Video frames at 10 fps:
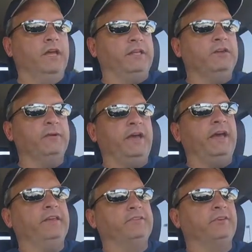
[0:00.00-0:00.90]
And you may
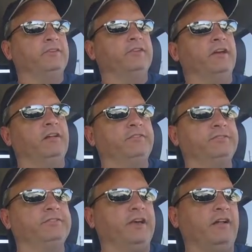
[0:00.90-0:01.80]
ask yourself,
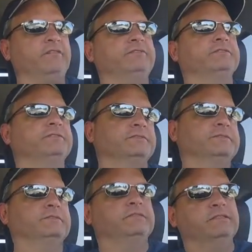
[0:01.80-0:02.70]
self,
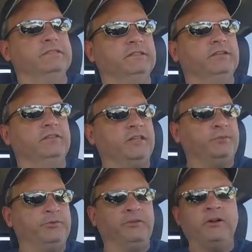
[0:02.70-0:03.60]
because
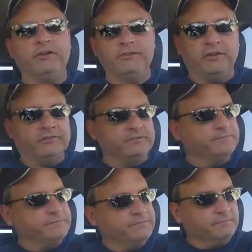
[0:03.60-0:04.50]
that's what you call yourself,
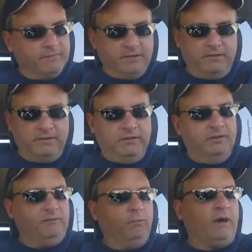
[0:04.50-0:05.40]

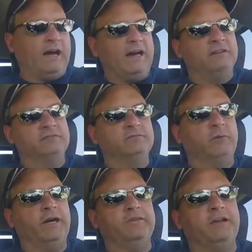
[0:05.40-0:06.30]
why?
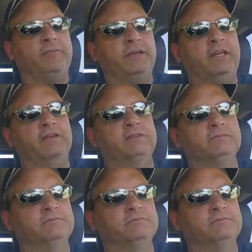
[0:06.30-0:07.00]
Why is that a big deal?